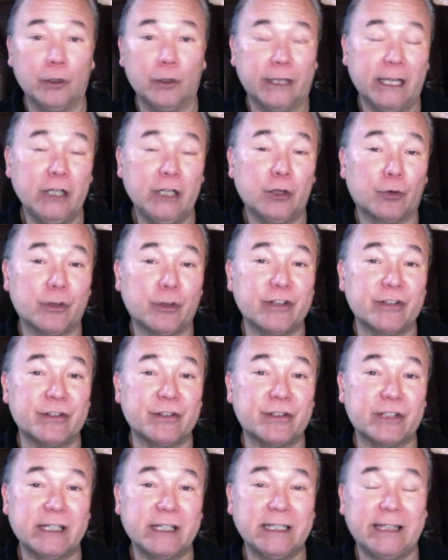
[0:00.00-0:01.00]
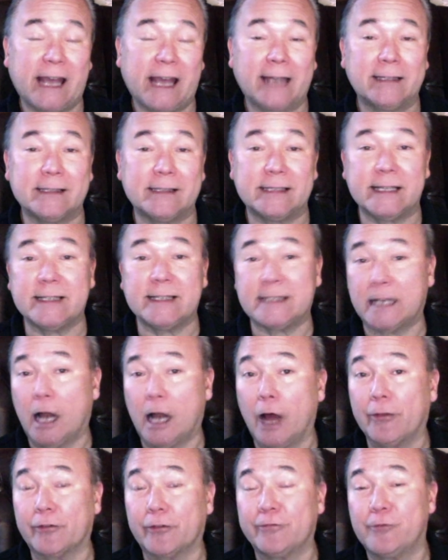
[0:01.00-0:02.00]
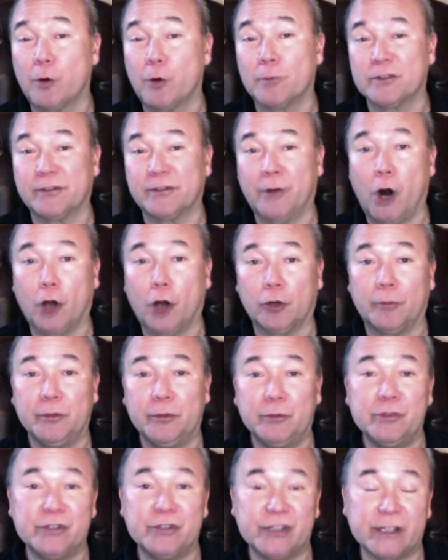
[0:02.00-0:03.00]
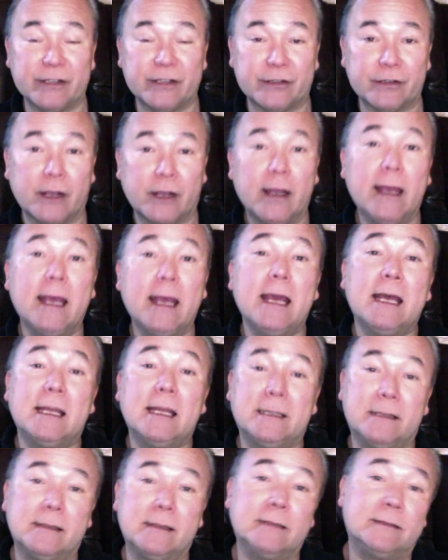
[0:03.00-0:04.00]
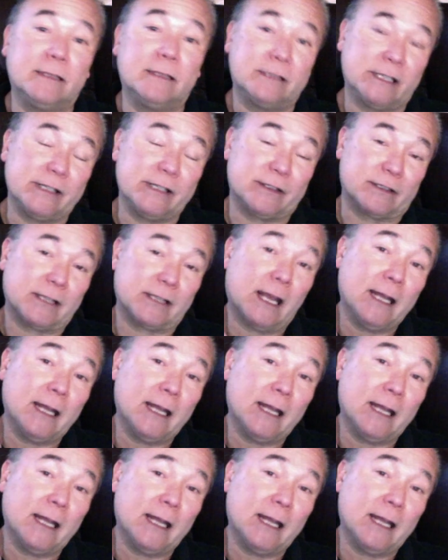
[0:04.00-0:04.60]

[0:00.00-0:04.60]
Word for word: increase in celiac disease and other forms of autoimmune disease, diseases.